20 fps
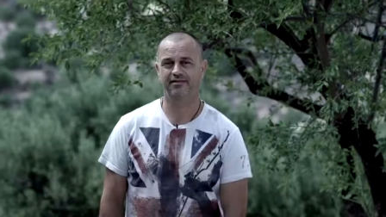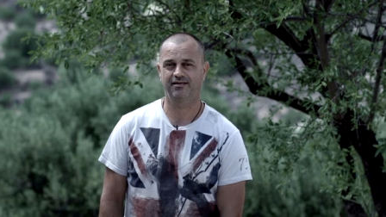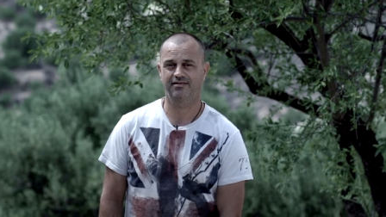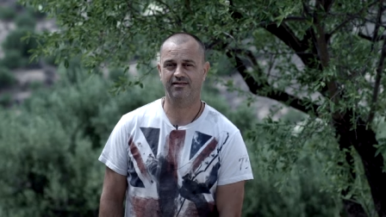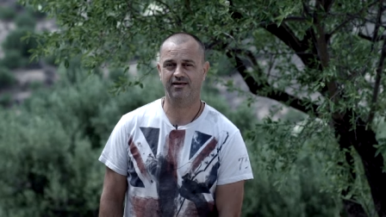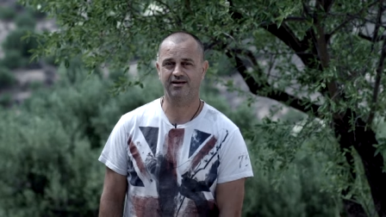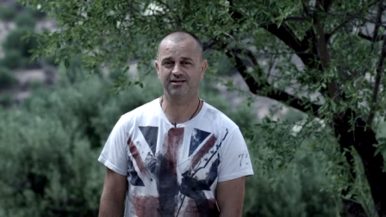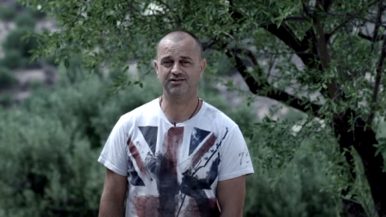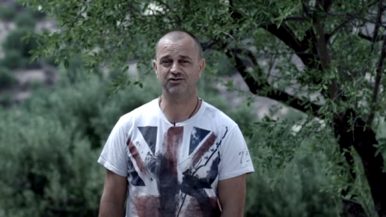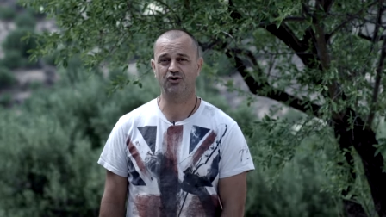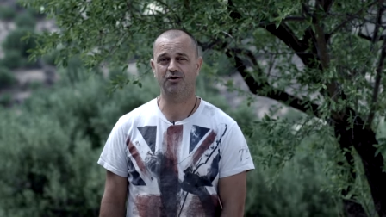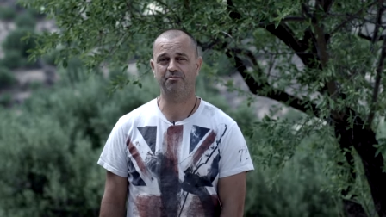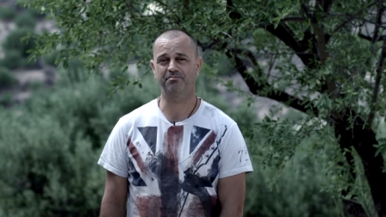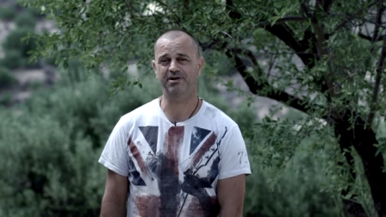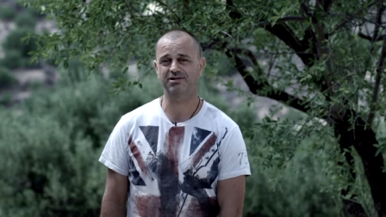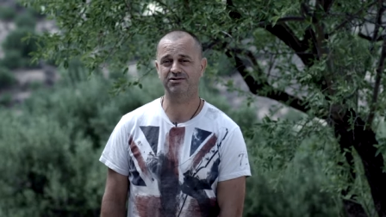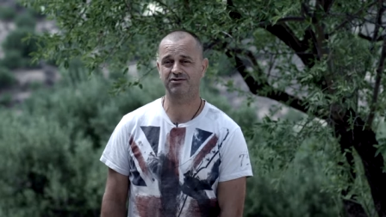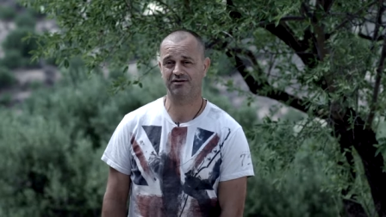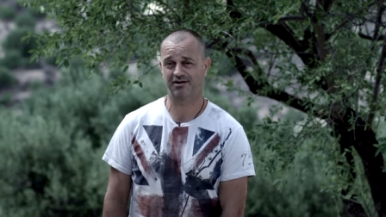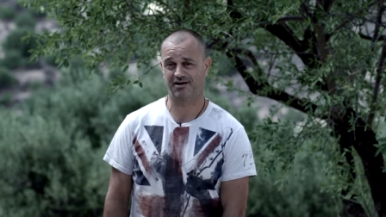There is no
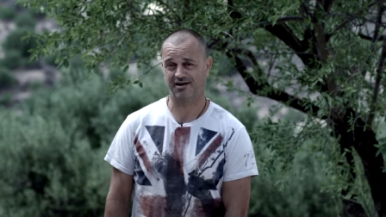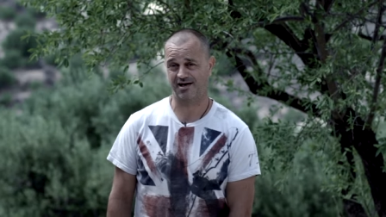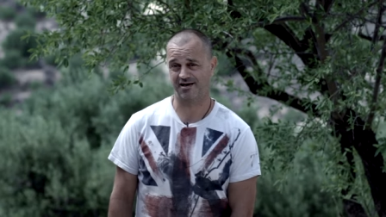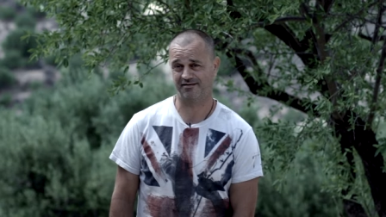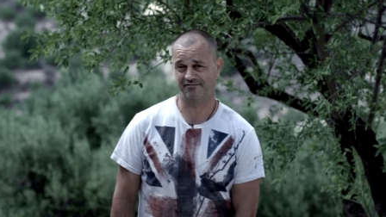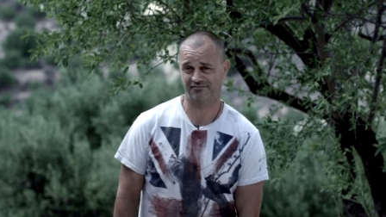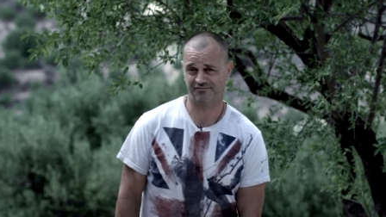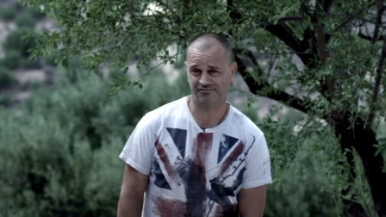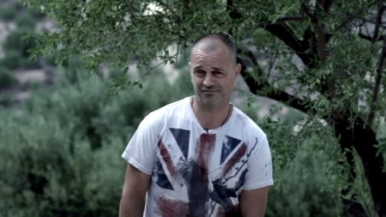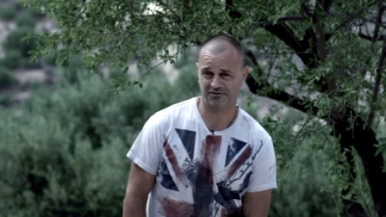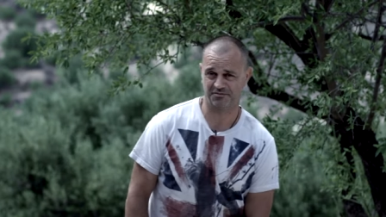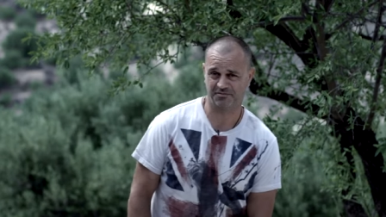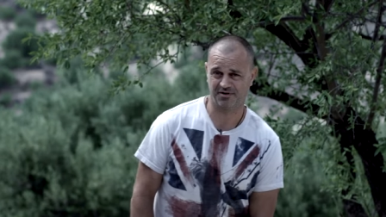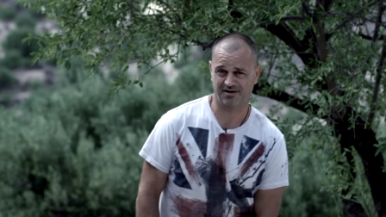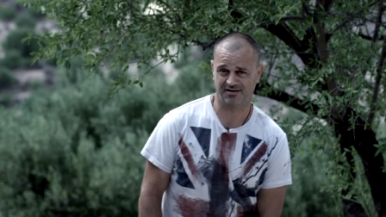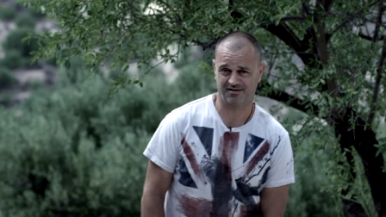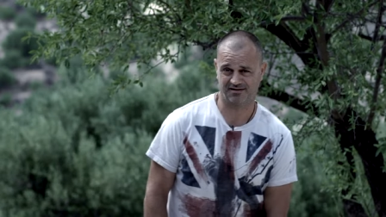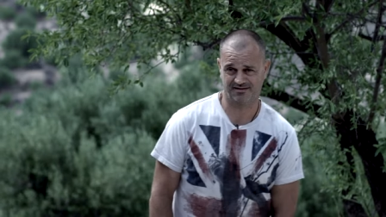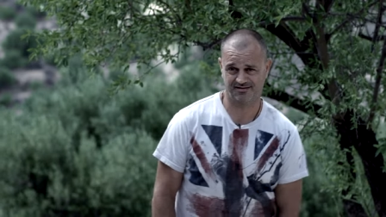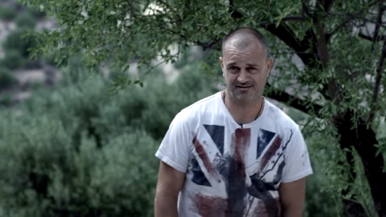personal life for
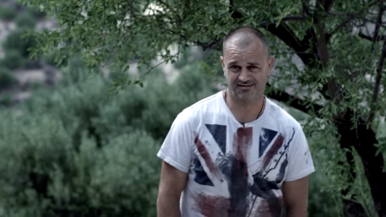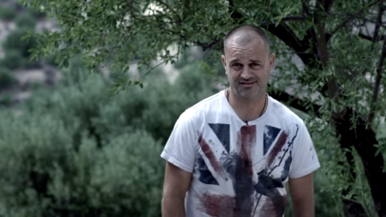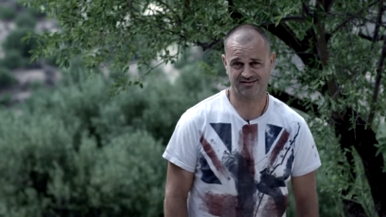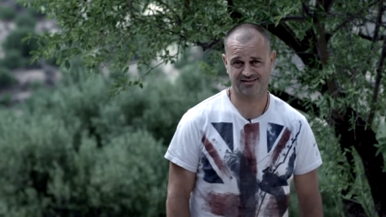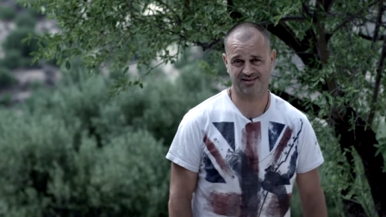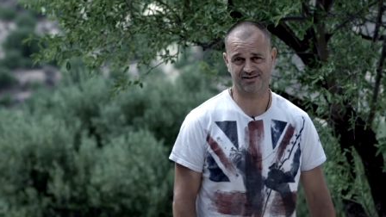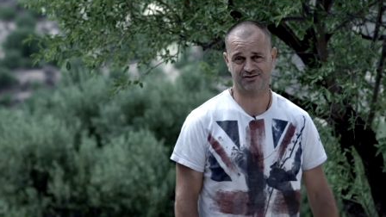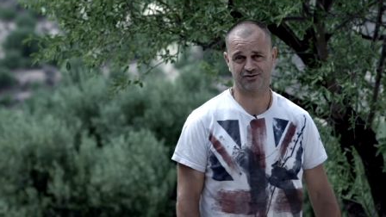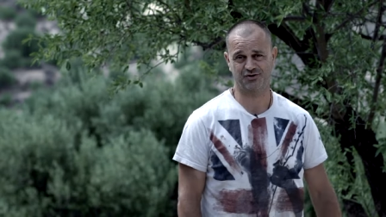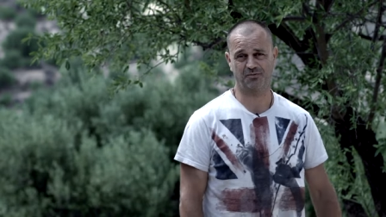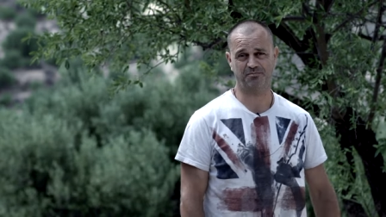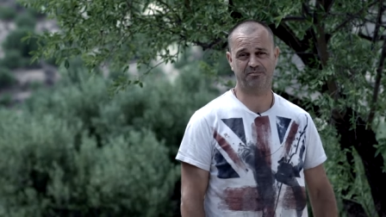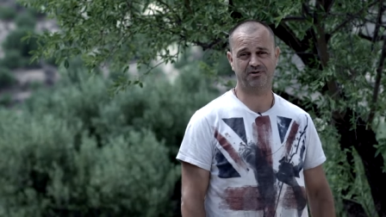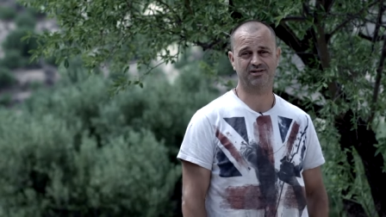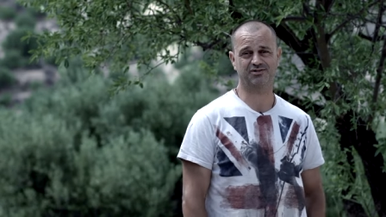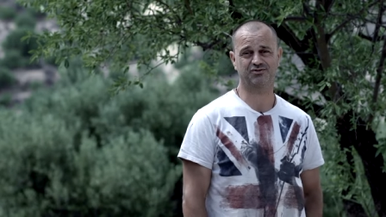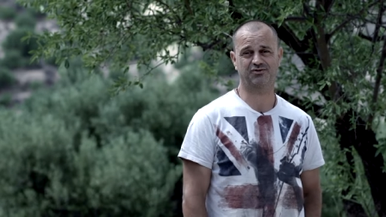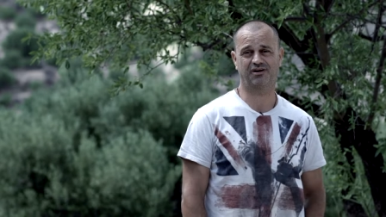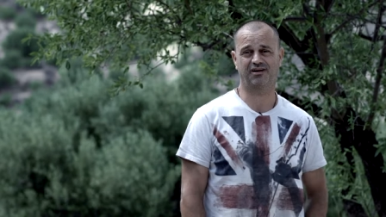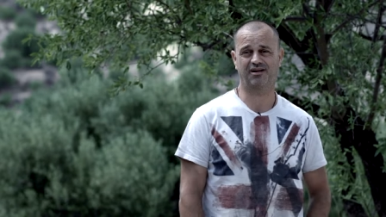me. There's no
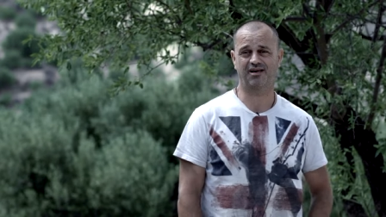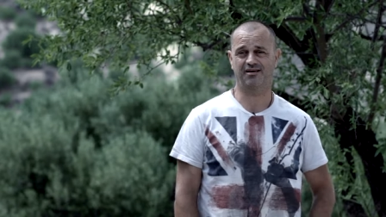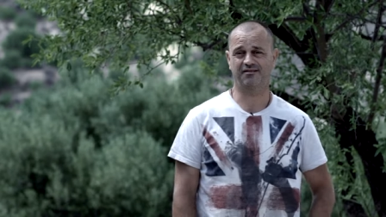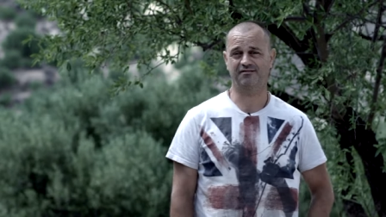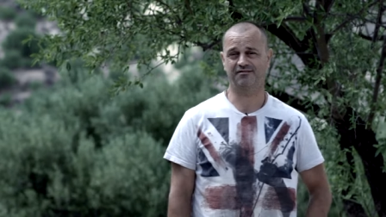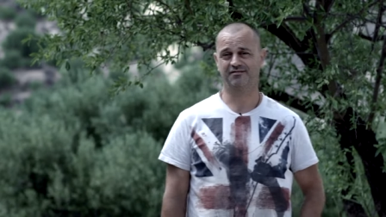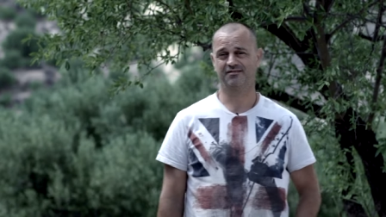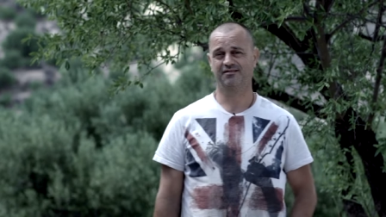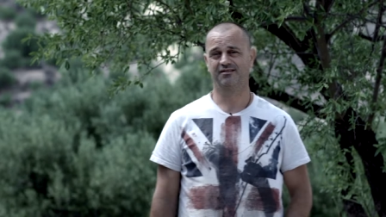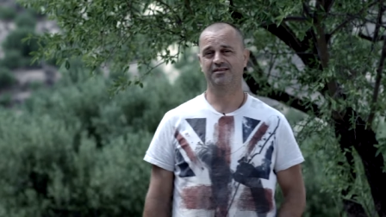personal life.